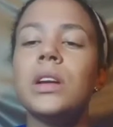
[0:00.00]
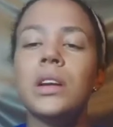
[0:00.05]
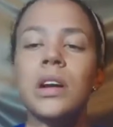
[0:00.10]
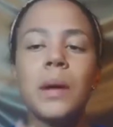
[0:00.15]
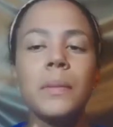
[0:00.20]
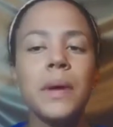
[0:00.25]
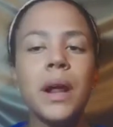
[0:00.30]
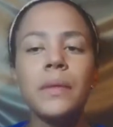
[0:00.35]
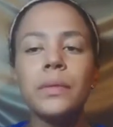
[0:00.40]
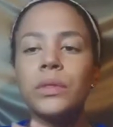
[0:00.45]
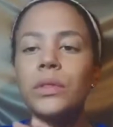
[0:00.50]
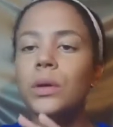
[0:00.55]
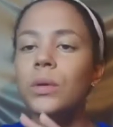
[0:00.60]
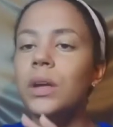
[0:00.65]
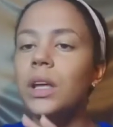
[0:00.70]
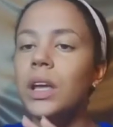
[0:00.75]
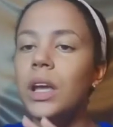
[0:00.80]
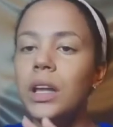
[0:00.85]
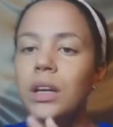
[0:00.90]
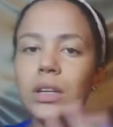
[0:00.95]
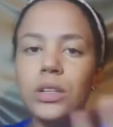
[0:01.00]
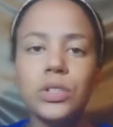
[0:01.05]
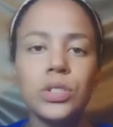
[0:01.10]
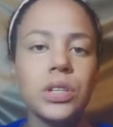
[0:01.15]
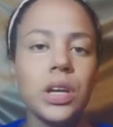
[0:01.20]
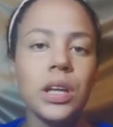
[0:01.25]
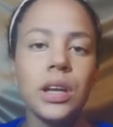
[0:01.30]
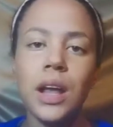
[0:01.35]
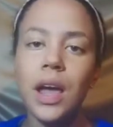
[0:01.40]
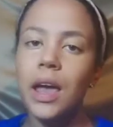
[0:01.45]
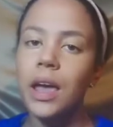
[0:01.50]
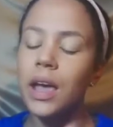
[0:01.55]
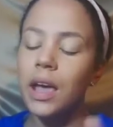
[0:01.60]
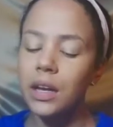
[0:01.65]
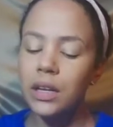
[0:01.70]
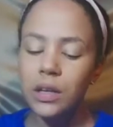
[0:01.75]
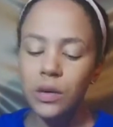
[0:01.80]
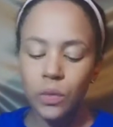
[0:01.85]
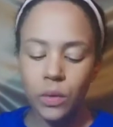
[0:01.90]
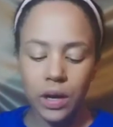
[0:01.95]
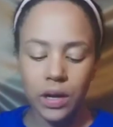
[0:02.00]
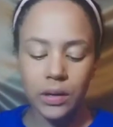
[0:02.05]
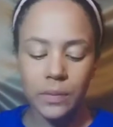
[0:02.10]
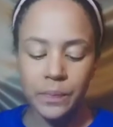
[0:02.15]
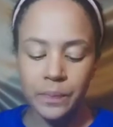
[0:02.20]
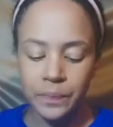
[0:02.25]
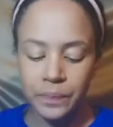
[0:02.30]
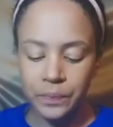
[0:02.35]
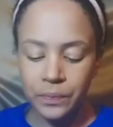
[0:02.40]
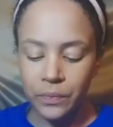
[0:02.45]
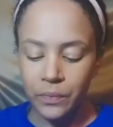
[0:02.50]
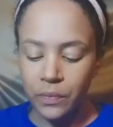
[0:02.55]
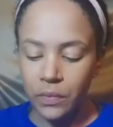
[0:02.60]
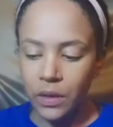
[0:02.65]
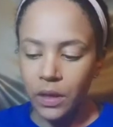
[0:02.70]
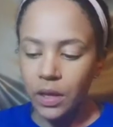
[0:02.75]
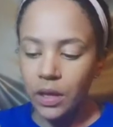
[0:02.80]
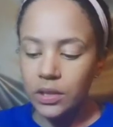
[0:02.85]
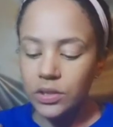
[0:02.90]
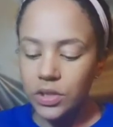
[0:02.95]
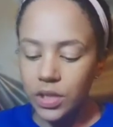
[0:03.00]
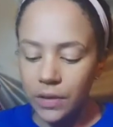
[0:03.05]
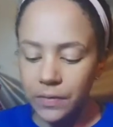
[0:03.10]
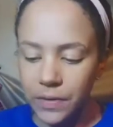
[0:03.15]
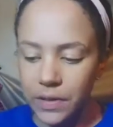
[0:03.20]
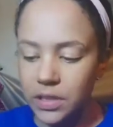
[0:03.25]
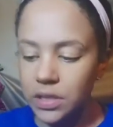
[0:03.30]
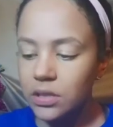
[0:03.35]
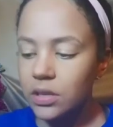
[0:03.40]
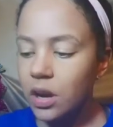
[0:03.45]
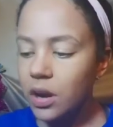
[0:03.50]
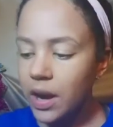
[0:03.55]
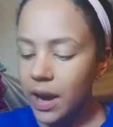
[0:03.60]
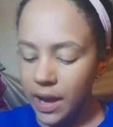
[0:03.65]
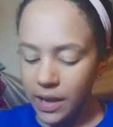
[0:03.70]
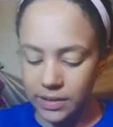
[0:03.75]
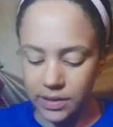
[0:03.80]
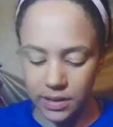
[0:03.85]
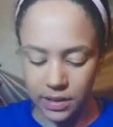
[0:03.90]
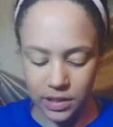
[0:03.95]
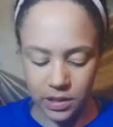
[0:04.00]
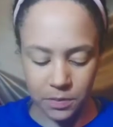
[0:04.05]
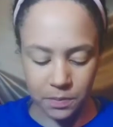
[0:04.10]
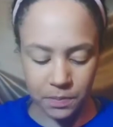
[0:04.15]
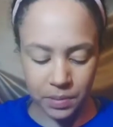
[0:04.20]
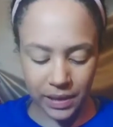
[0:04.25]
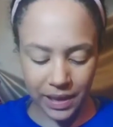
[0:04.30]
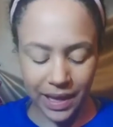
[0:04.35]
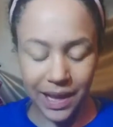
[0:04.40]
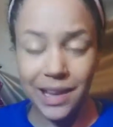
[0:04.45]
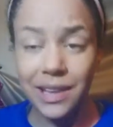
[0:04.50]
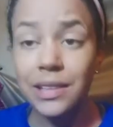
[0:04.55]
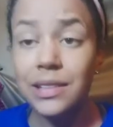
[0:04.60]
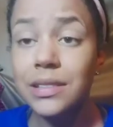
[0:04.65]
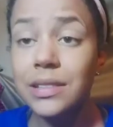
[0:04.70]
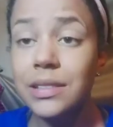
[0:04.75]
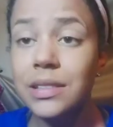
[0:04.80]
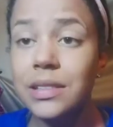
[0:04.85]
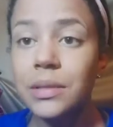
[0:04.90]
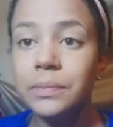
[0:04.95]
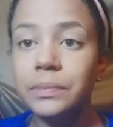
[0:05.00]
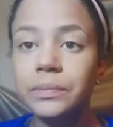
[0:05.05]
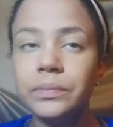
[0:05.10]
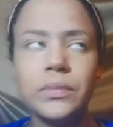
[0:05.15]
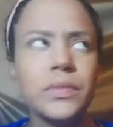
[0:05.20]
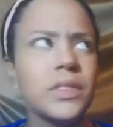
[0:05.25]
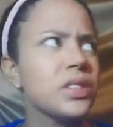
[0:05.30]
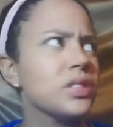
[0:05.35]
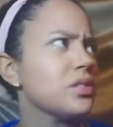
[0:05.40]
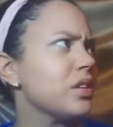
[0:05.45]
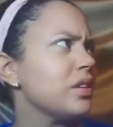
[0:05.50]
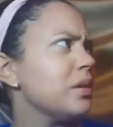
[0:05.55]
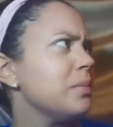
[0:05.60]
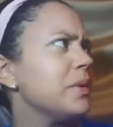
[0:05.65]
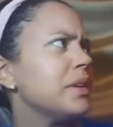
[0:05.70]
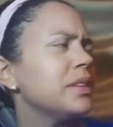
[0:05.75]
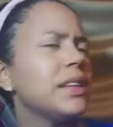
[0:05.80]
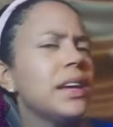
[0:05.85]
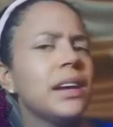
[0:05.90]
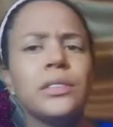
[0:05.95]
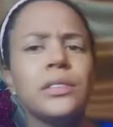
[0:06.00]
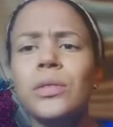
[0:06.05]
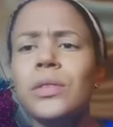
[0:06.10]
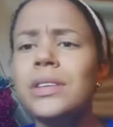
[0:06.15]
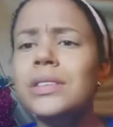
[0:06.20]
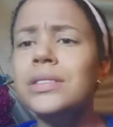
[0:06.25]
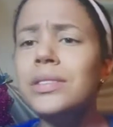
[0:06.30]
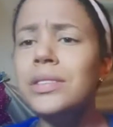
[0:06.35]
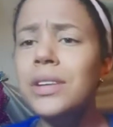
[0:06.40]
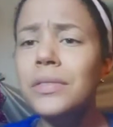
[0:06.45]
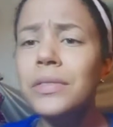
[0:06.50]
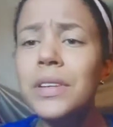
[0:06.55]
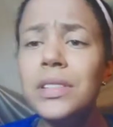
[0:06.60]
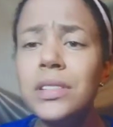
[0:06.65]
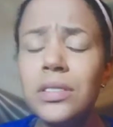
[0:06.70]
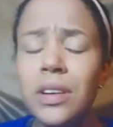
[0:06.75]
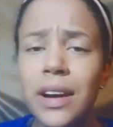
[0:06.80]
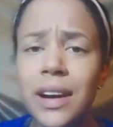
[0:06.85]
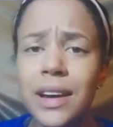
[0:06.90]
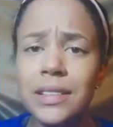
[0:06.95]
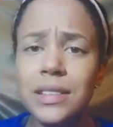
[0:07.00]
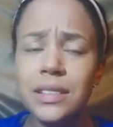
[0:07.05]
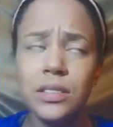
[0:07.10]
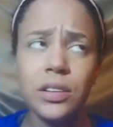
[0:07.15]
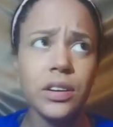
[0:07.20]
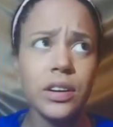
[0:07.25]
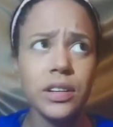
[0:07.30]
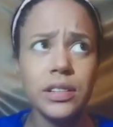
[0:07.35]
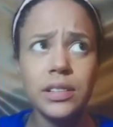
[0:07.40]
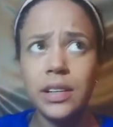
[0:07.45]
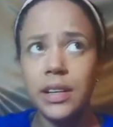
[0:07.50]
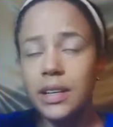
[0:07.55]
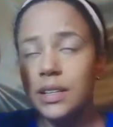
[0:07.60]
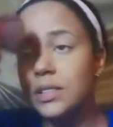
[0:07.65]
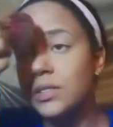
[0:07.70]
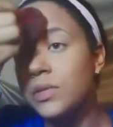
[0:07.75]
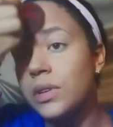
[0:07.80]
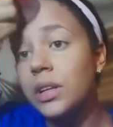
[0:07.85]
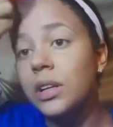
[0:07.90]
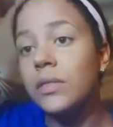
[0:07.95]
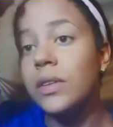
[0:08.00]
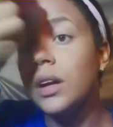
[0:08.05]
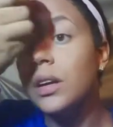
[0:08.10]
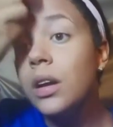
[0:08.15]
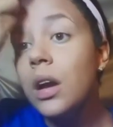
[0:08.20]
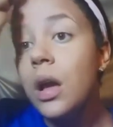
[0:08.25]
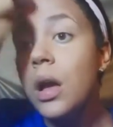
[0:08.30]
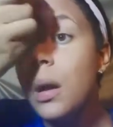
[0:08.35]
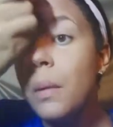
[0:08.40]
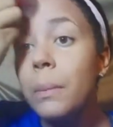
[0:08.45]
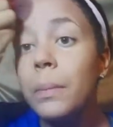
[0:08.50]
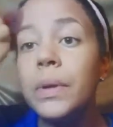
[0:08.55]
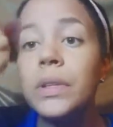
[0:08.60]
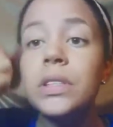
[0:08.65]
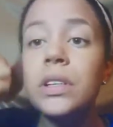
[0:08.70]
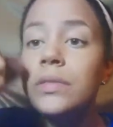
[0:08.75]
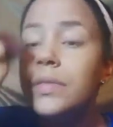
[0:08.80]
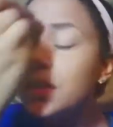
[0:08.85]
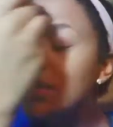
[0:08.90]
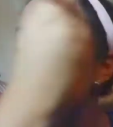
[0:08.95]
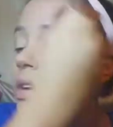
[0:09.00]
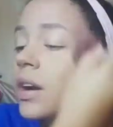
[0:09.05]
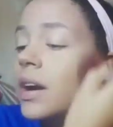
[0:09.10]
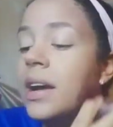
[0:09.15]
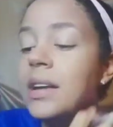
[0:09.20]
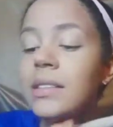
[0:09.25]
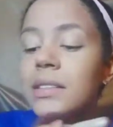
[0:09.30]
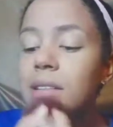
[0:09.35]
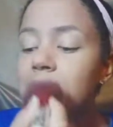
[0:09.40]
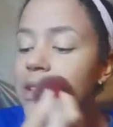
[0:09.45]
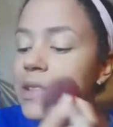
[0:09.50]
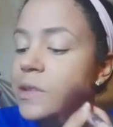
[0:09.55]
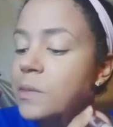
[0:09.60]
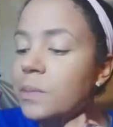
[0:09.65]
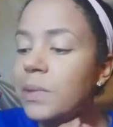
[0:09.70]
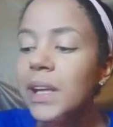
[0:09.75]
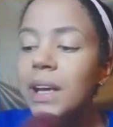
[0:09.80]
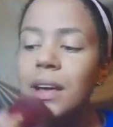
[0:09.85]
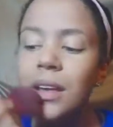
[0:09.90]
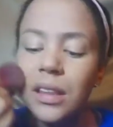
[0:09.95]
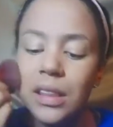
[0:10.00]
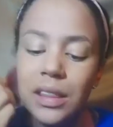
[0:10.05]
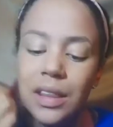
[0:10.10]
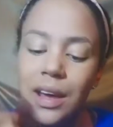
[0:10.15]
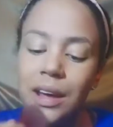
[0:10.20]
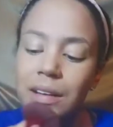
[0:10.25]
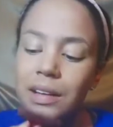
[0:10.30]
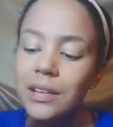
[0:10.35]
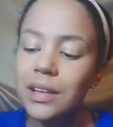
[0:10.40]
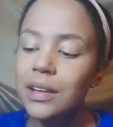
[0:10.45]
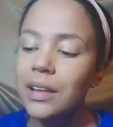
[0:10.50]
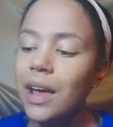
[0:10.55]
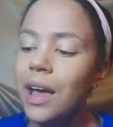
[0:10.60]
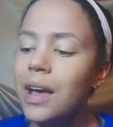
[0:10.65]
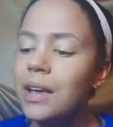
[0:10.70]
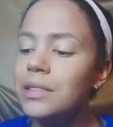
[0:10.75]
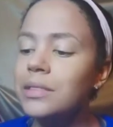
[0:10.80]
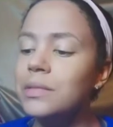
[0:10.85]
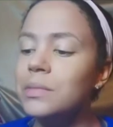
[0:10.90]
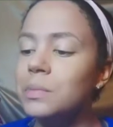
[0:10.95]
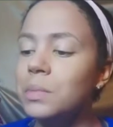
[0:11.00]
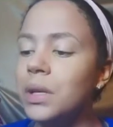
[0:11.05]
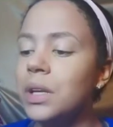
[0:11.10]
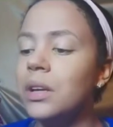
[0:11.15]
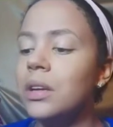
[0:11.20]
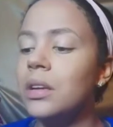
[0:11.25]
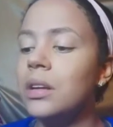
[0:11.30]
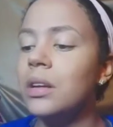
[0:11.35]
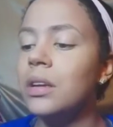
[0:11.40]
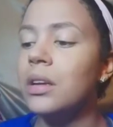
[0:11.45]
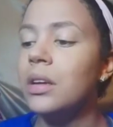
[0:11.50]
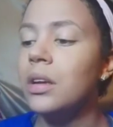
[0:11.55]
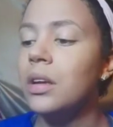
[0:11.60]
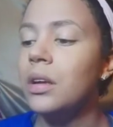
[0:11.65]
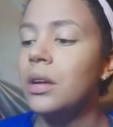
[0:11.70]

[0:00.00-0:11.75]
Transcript: and I'm not throwing any shade at anyone. Jeffree Star has explained, sorry about that noise, Jeffree Star has, there are kids running around, but Jeffree Star has explained that he has been